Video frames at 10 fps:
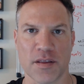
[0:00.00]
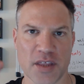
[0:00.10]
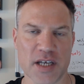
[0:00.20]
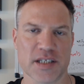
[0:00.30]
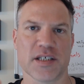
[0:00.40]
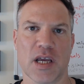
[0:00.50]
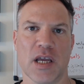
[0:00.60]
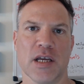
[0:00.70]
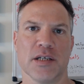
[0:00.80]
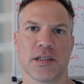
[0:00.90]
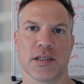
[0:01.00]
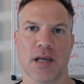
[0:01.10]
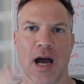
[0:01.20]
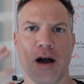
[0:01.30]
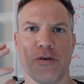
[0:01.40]
This is
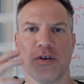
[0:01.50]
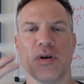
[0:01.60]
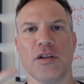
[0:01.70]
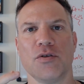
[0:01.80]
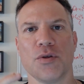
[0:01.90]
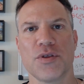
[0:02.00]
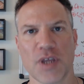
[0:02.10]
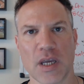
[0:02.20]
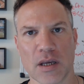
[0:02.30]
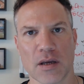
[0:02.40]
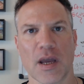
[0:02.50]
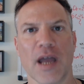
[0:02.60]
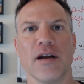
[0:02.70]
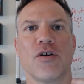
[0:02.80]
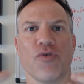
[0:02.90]
how you need to think
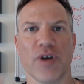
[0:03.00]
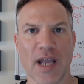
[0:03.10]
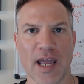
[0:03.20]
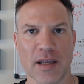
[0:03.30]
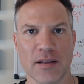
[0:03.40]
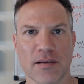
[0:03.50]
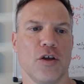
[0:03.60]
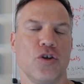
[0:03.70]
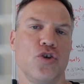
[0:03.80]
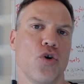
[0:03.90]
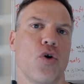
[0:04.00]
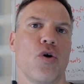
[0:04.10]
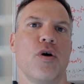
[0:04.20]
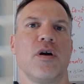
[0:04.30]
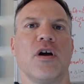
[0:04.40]
and create
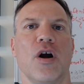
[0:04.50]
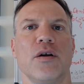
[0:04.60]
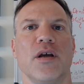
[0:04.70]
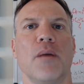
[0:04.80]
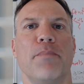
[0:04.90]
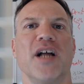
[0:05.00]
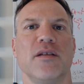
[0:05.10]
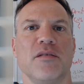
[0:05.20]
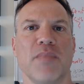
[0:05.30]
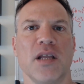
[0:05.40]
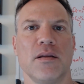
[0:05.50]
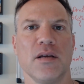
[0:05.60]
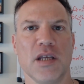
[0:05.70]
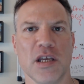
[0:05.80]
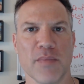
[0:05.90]
your cart abandonment
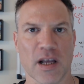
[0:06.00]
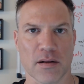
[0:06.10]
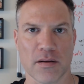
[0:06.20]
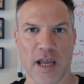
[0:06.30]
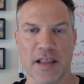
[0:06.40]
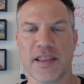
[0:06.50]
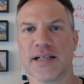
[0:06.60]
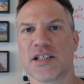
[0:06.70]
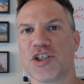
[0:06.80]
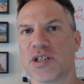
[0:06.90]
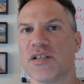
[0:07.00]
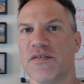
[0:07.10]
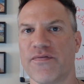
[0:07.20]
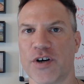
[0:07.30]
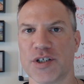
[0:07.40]
email. And that's just the
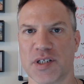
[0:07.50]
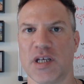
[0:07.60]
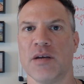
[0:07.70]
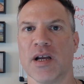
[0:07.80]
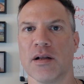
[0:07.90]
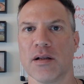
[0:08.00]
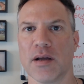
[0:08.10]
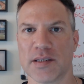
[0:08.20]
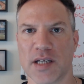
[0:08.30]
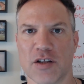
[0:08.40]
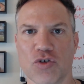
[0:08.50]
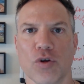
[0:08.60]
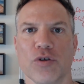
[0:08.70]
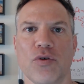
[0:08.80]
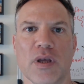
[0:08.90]
first email. As I
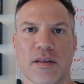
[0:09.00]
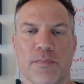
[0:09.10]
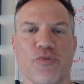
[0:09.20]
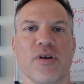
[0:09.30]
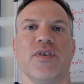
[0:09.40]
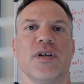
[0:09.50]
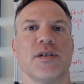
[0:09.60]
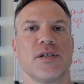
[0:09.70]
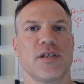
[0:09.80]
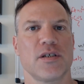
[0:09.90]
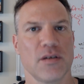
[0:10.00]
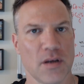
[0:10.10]
told you in the previous